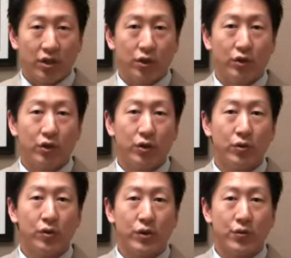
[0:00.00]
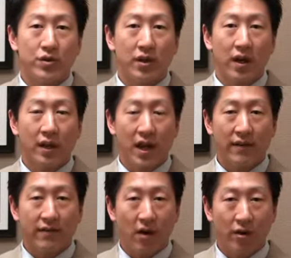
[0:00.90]
you, you lose a lot
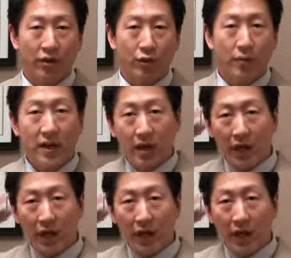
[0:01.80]
of volume